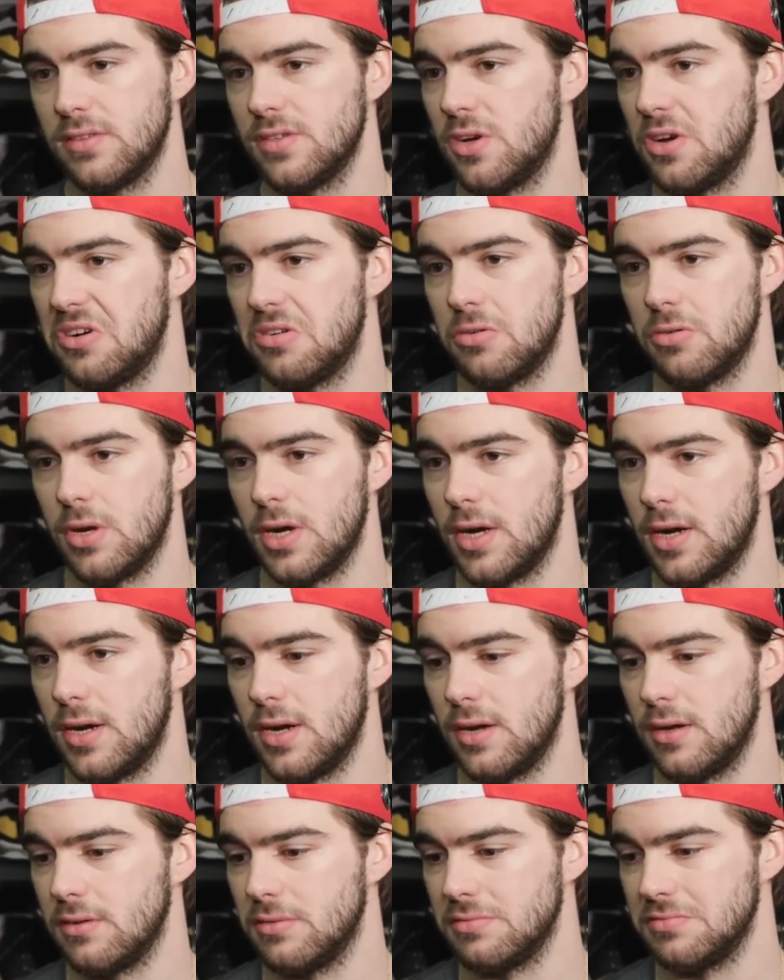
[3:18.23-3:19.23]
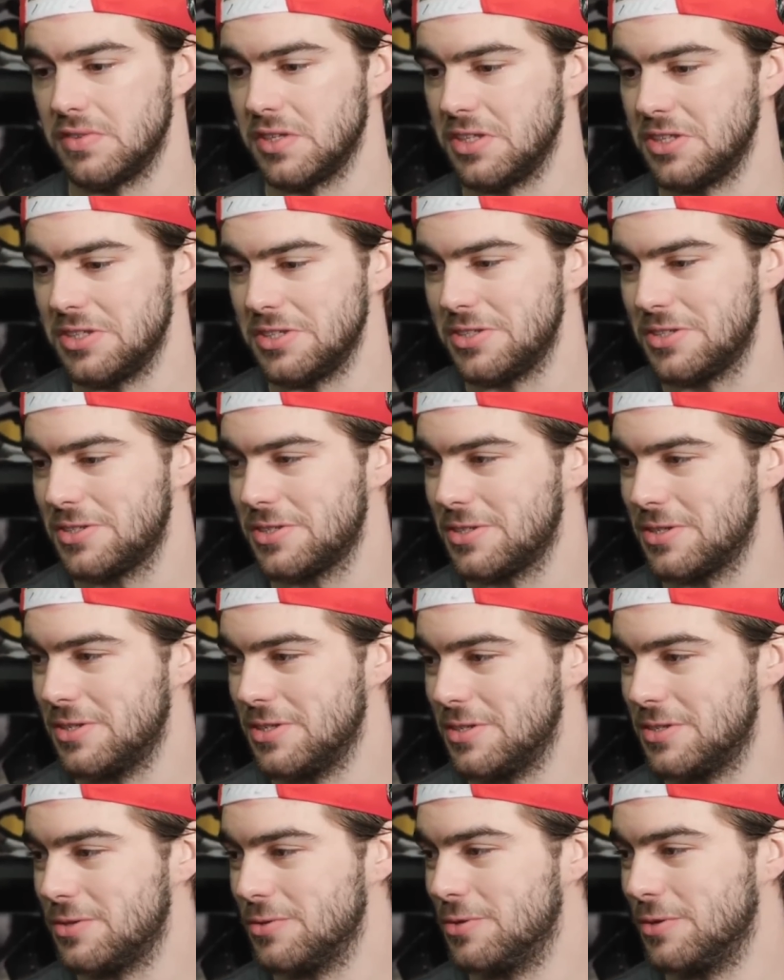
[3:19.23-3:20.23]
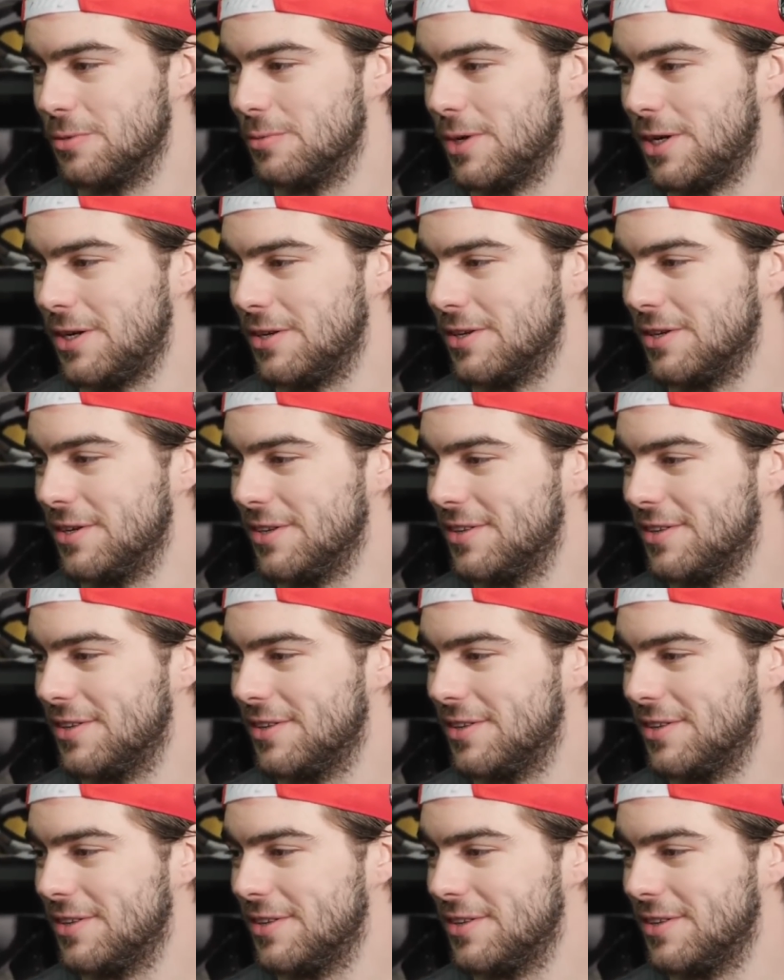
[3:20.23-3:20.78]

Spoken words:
so I think he's doing well.